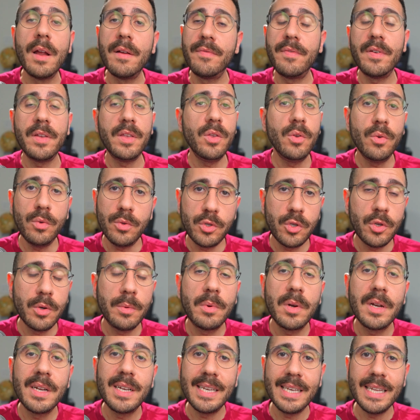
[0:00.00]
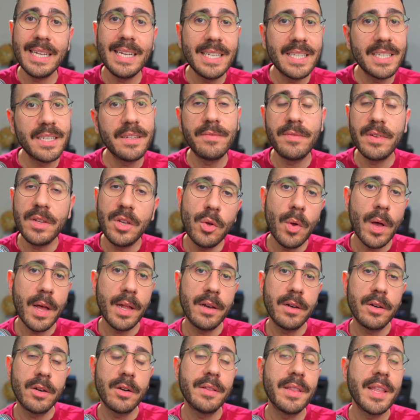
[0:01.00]
if a YouTuber needs a video
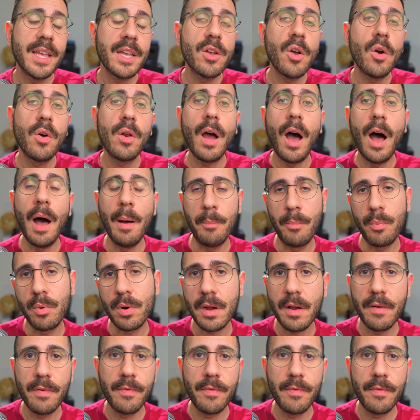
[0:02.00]
editor, they go to Upwork